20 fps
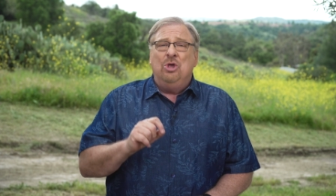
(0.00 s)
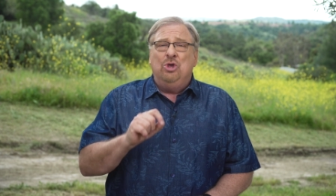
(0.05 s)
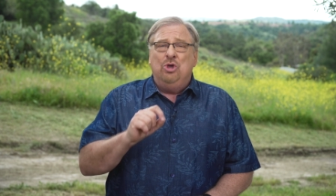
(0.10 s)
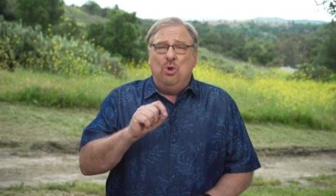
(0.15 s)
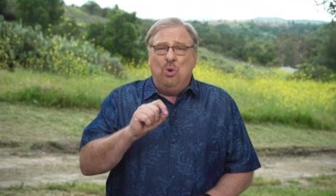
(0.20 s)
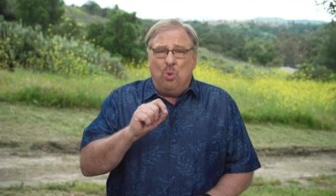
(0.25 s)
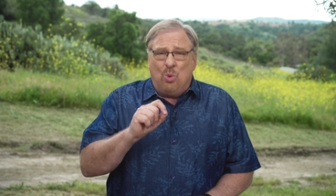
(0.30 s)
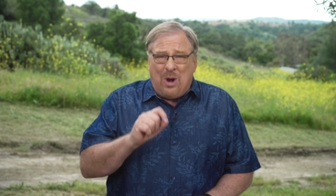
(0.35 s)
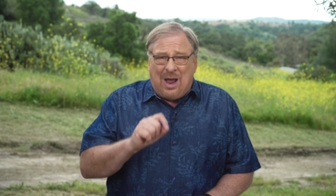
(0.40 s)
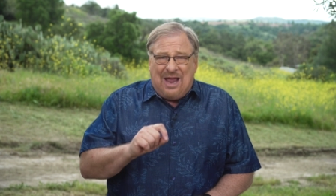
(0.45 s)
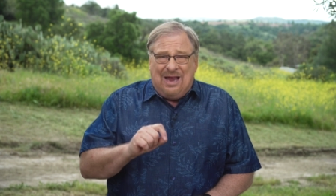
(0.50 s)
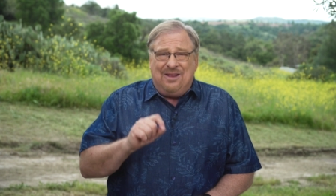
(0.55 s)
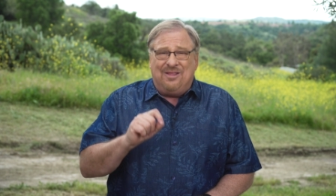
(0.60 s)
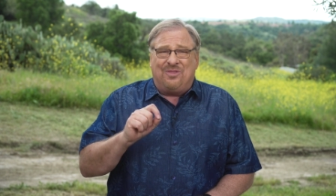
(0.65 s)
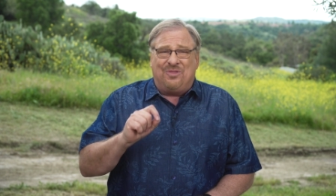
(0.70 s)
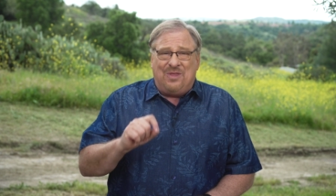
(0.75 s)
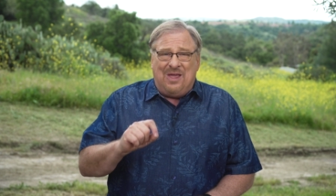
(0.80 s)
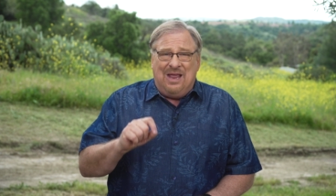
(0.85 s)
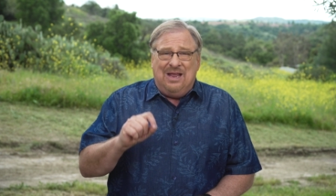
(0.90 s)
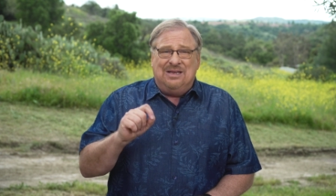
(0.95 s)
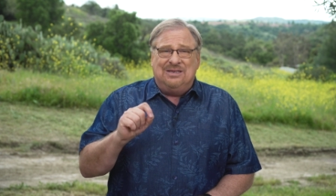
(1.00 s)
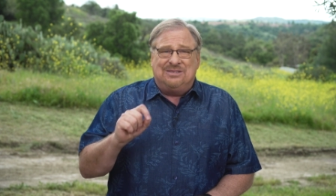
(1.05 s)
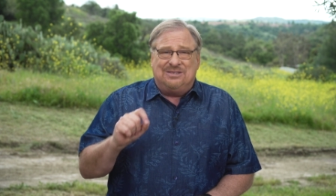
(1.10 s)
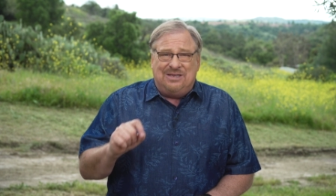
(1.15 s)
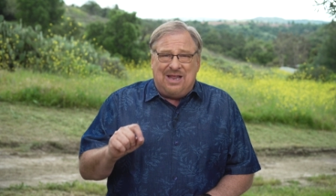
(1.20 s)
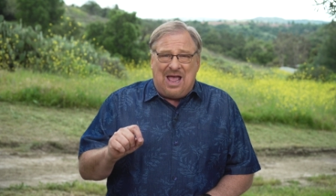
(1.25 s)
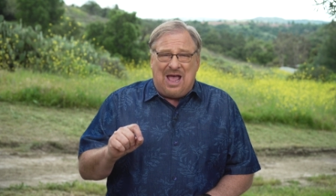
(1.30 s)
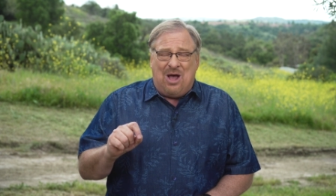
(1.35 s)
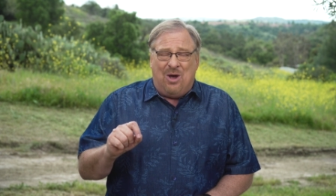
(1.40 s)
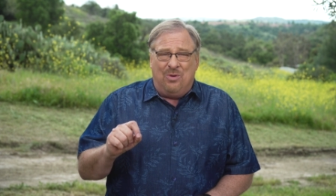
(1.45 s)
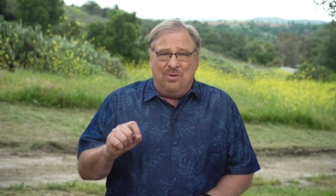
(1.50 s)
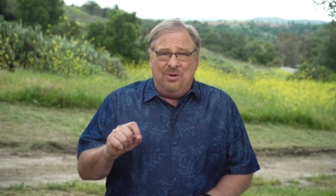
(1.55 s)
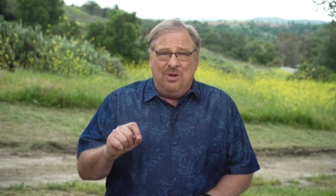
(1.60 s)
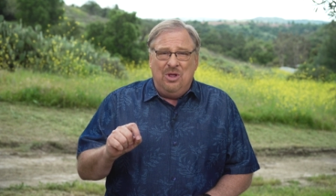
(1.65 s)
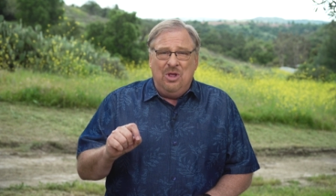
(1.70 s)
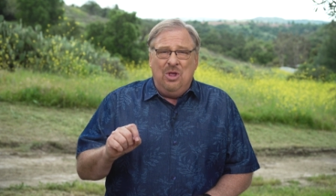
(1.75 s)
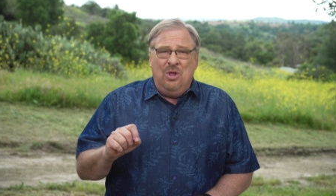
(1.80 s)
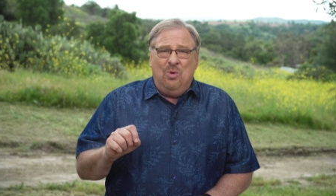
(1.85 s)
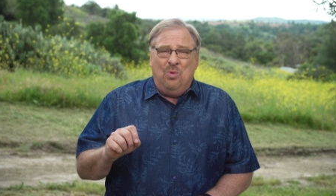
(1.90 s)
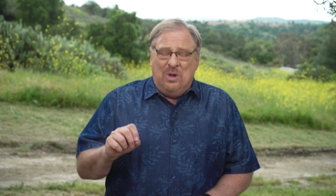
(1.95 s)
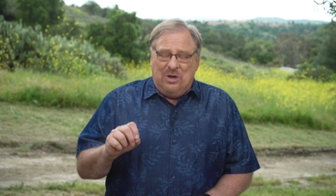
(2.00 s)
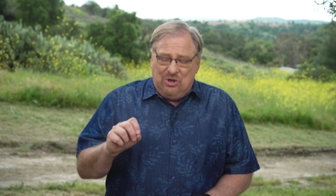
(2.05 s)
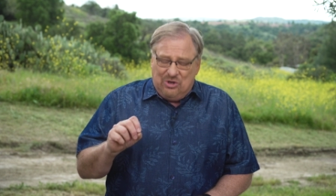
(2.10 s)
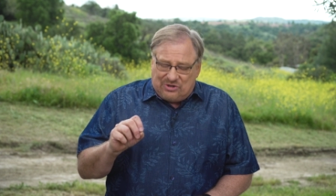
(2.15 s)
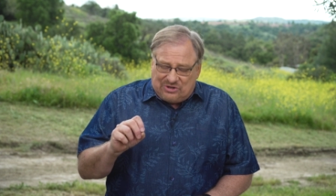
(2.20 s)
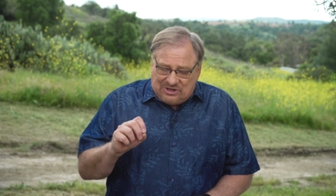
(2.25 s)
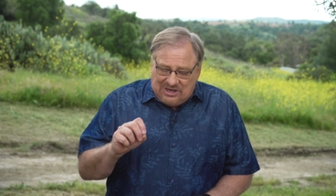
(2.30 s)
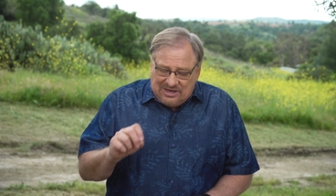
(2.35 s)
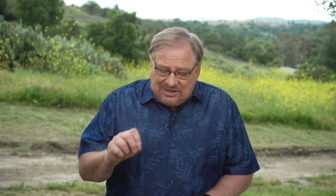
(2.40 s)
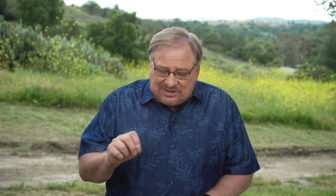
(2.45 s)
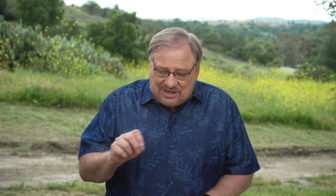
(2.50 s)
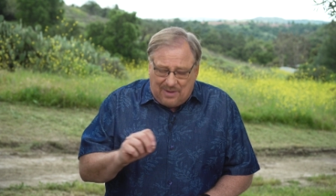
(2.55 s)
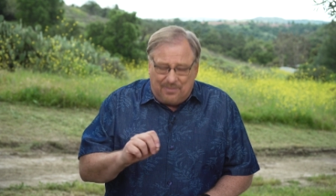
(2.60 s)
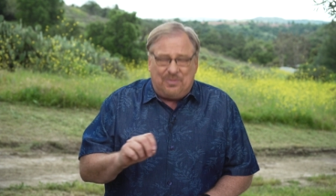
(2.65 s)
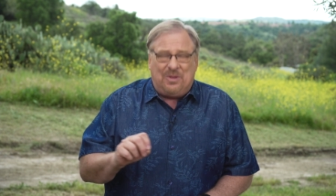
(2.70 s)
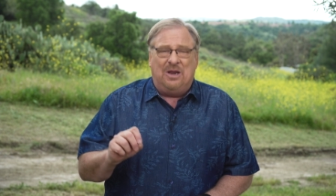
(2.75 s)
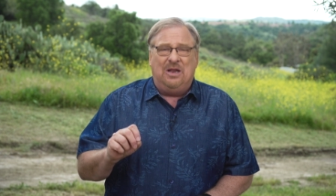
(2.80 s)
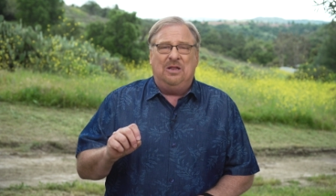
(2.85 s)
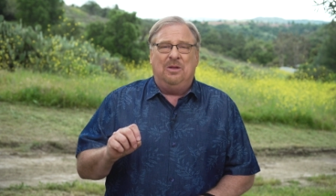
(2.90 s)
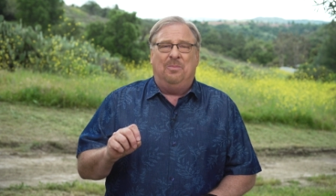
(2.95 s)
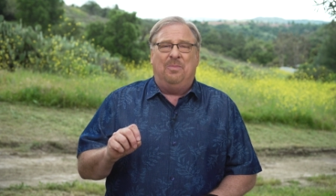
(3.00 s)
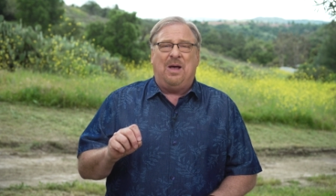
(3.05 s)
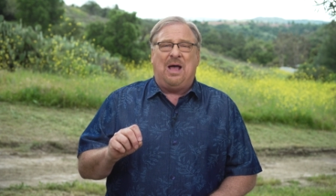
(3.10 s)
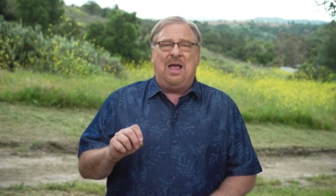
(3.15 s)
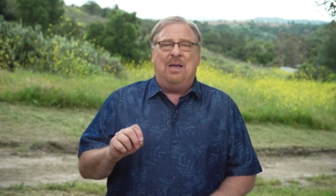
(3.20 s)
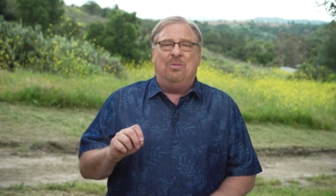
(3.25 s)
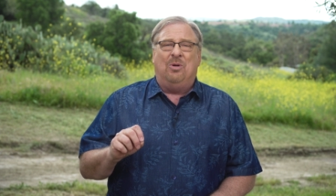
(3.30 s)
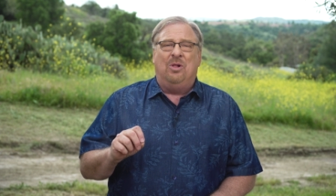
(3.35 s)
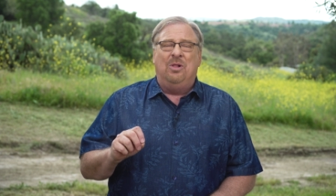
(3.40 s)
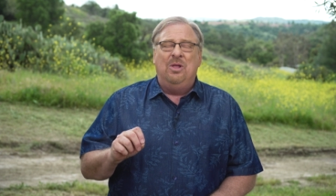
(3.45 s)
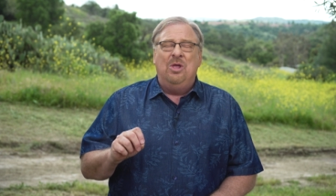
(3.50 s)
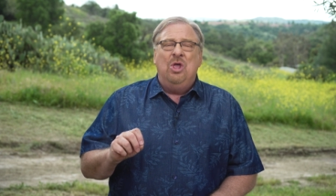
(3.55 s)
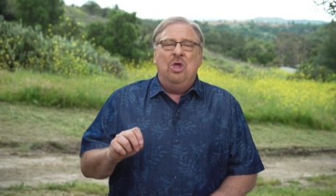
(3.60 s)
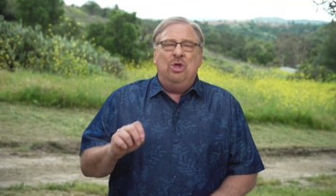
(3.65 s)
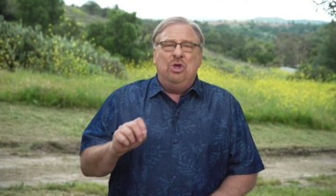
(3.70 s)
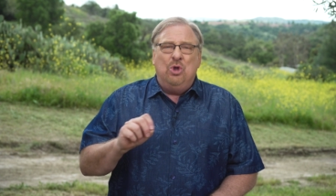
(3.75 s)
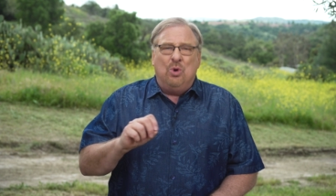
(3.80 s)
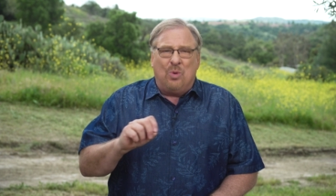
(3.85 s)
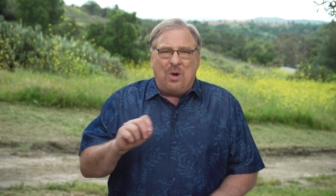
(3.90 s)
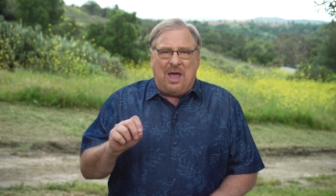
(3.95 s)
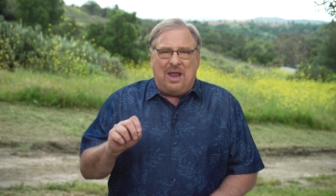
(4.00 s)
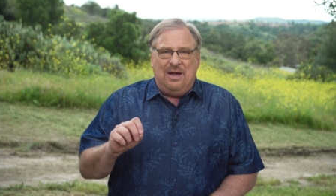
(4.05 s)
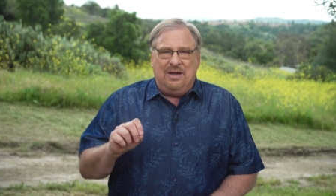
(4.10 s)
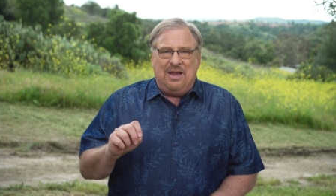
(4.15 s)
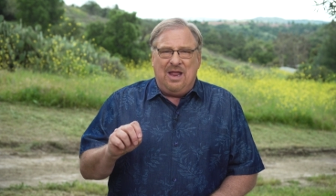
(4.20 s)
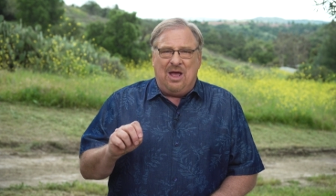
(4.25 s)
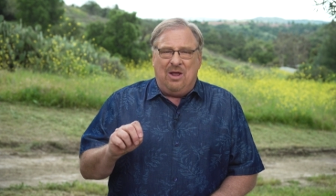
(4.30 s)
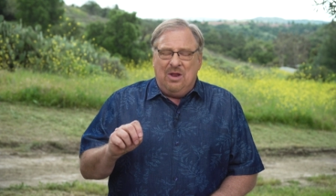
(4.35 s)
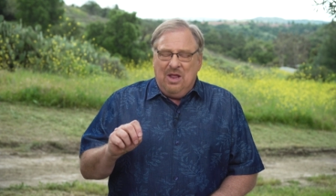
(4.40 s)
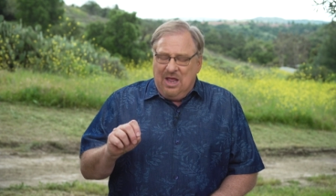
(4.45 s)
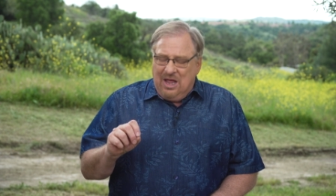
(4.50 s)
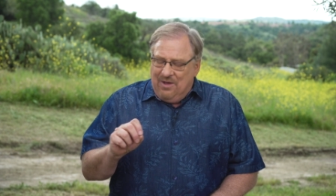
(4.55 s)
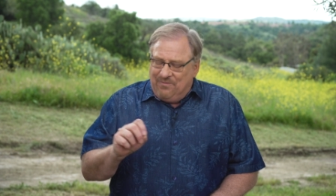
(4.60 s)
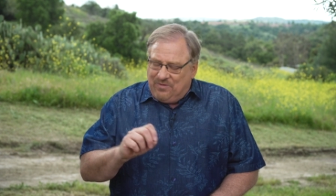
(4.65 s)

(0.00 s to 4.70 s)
You write things down. When you see something in the Bible, you write it down.